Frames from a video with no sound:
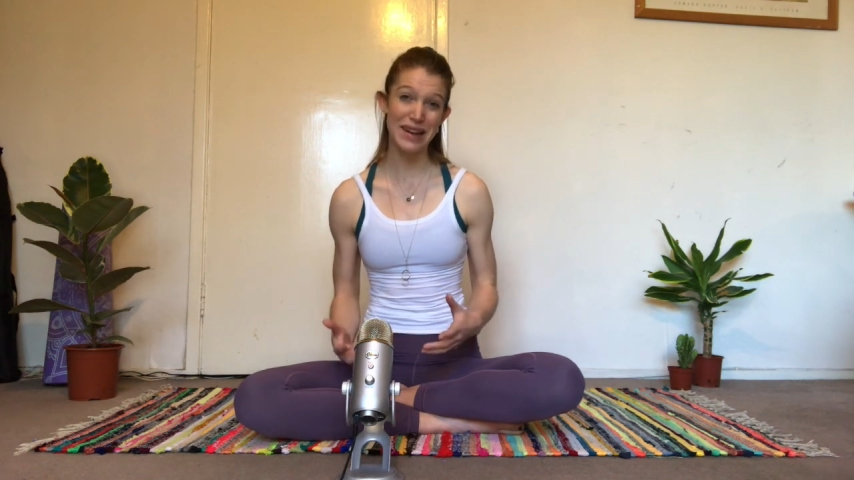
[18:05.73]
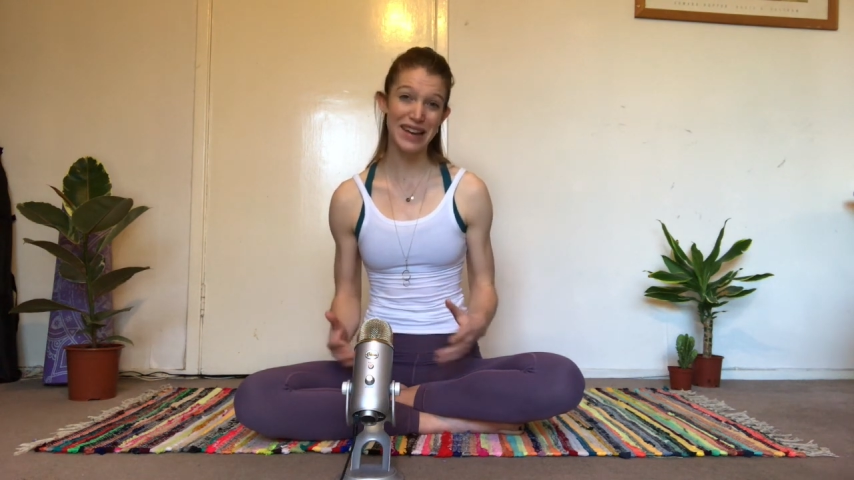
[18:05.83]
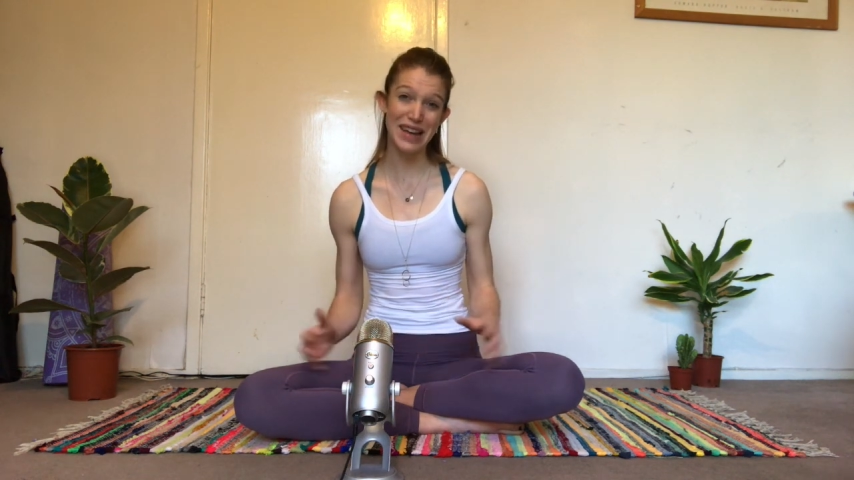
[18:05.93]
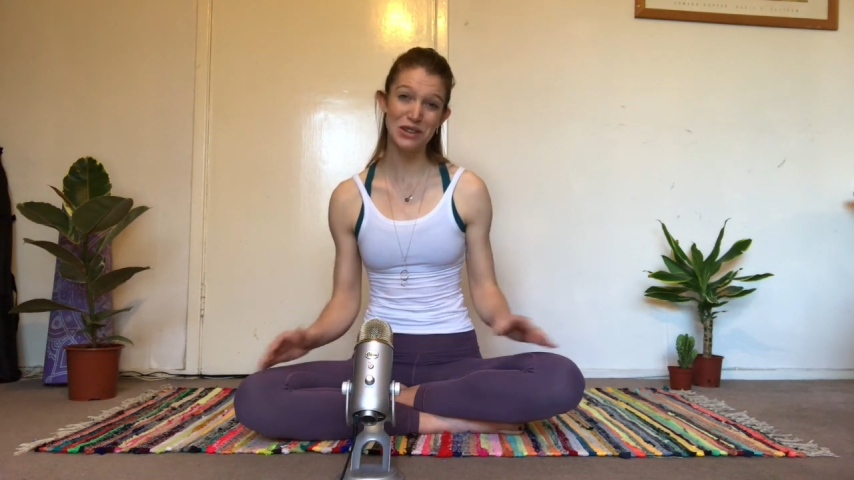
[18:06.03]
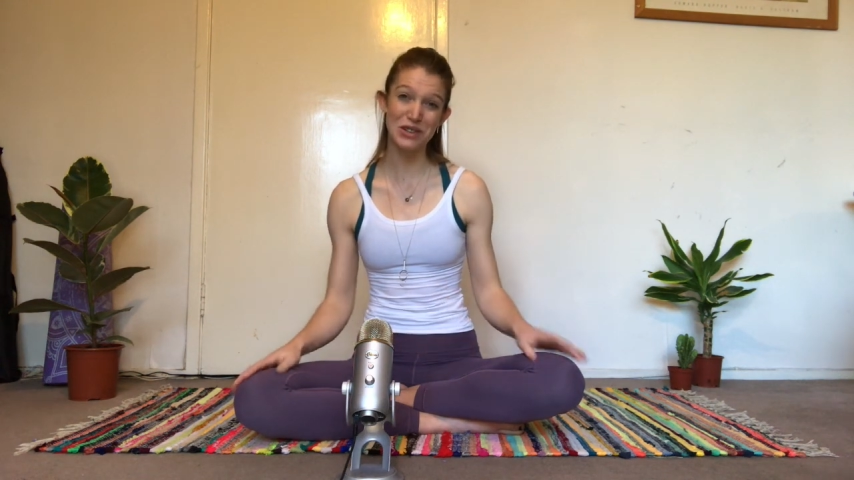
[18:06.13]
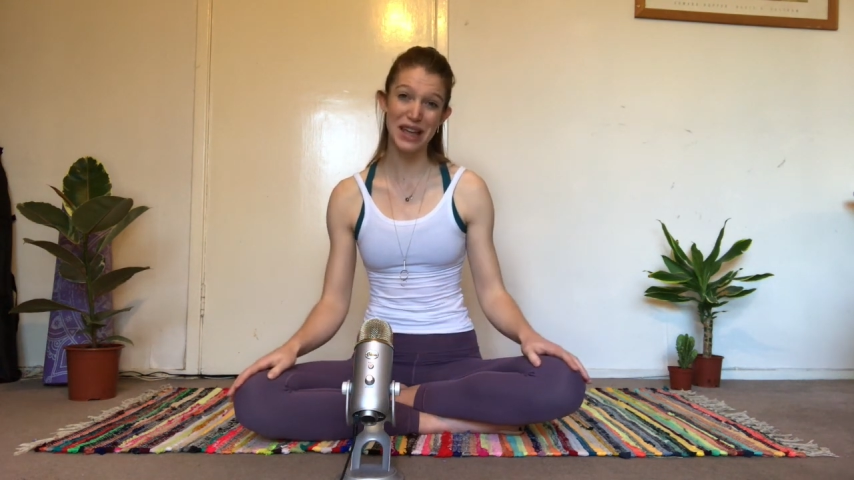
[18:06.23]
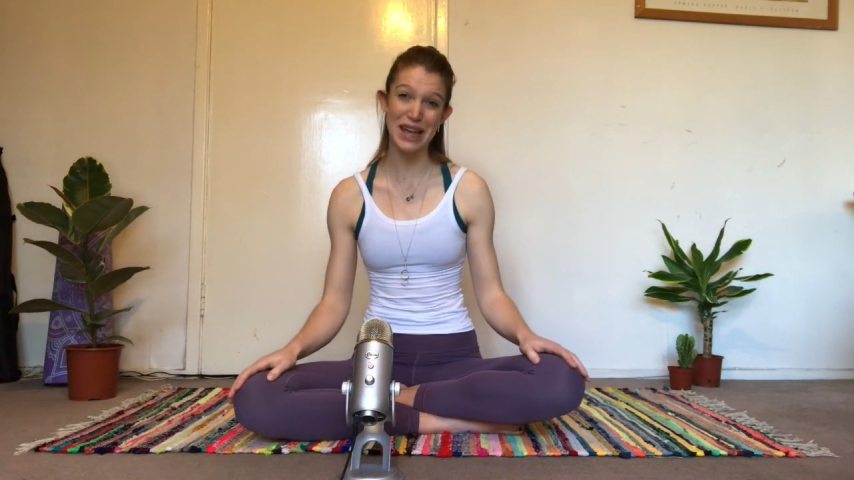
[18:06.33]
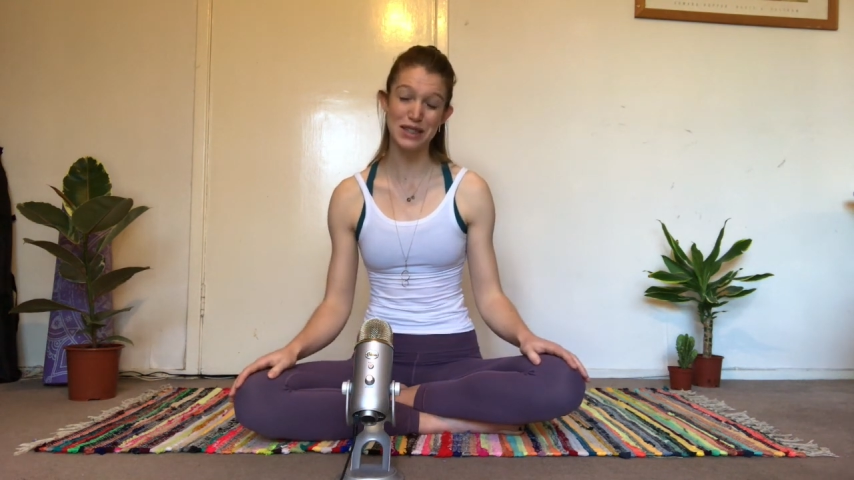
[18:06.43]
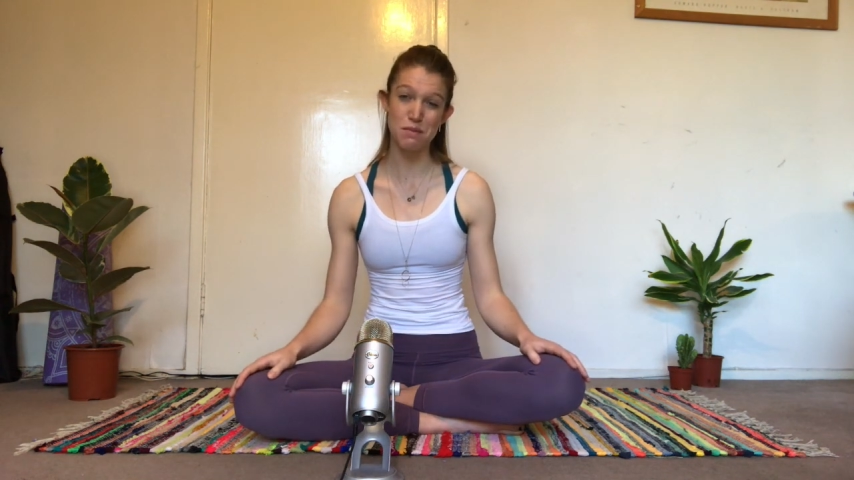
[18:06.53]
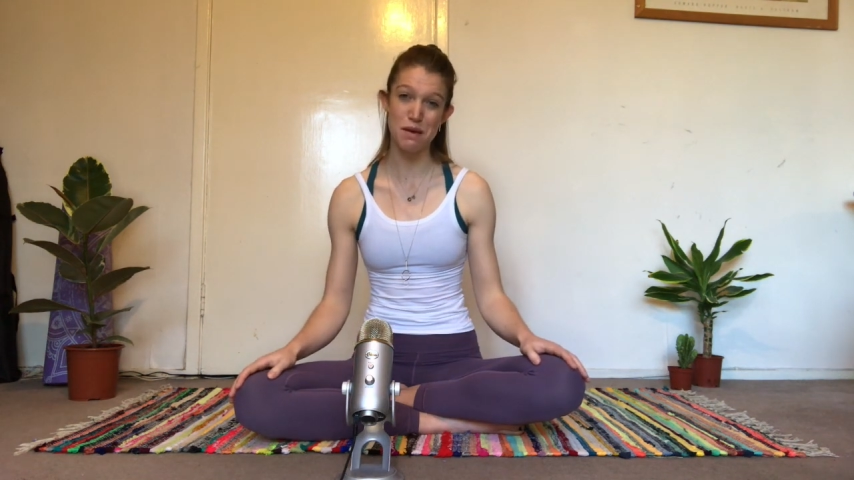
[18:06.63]
it all
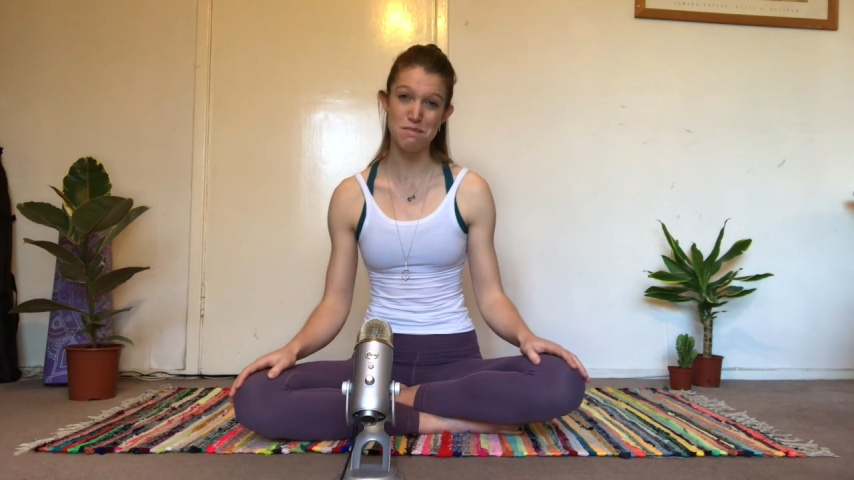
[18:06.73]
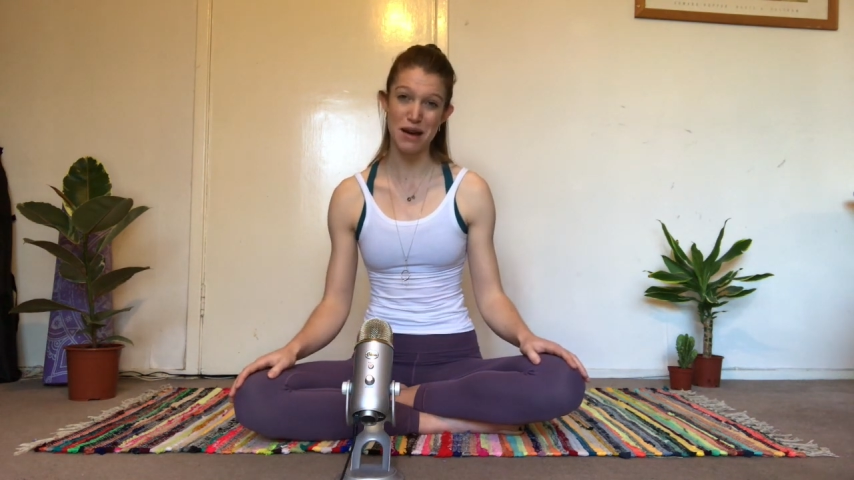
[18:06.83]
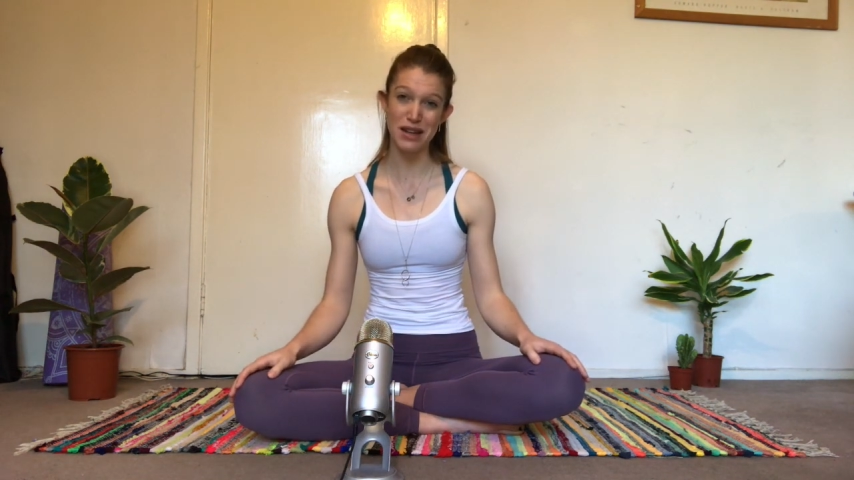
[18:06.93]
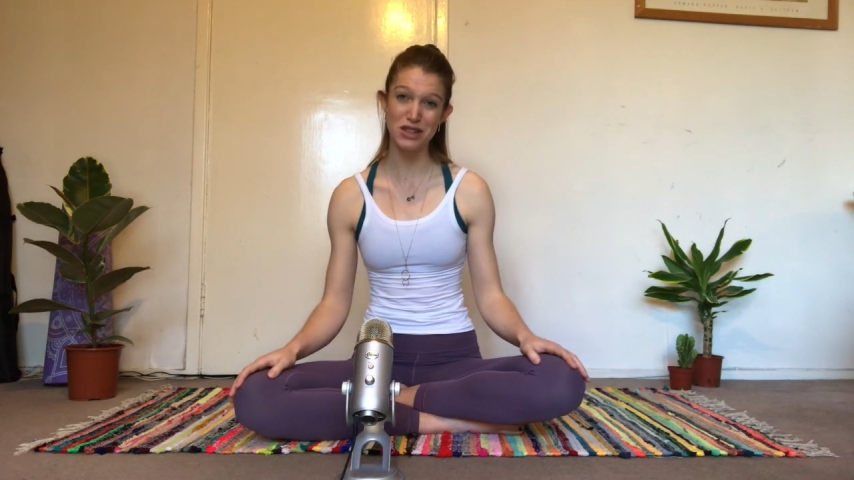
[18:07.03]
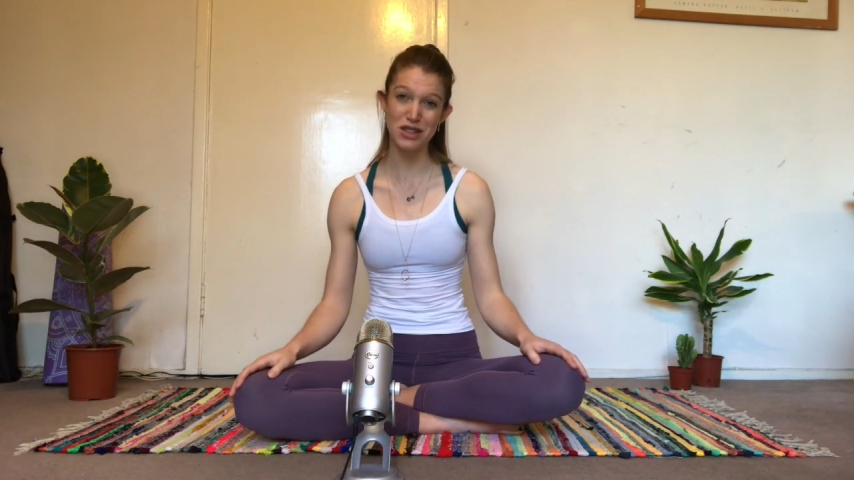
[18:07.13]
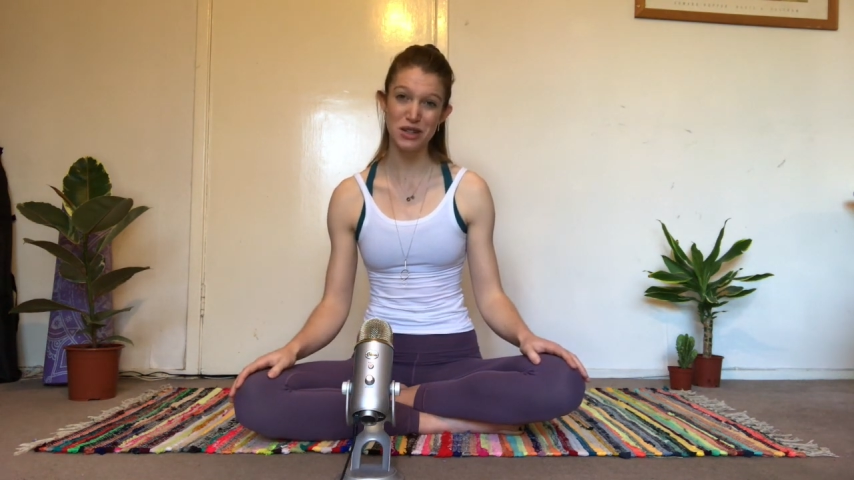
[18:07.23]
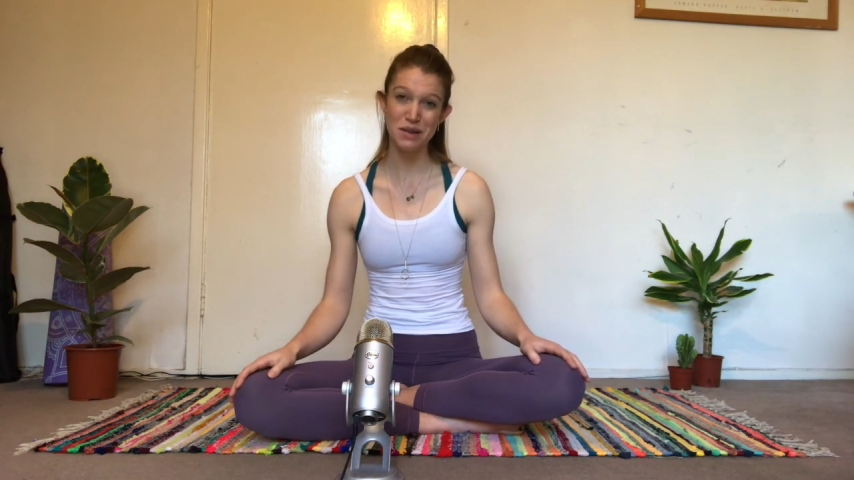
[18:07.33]
gets a bit much.